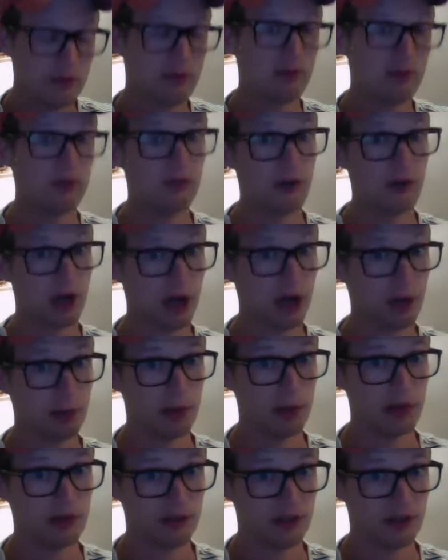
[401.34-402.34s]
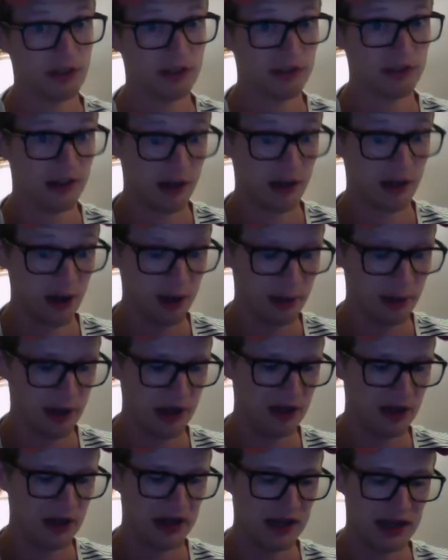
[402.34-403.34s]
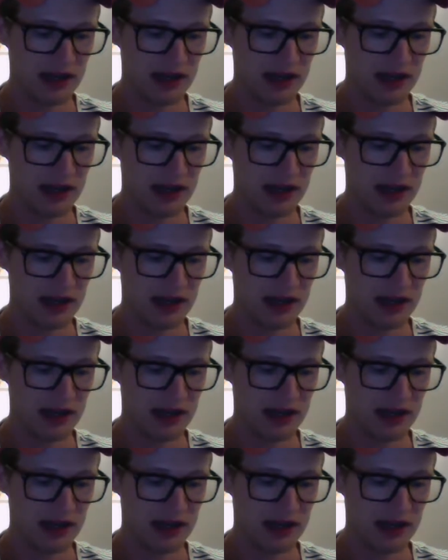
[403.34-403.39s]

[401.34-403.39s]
very much detail about like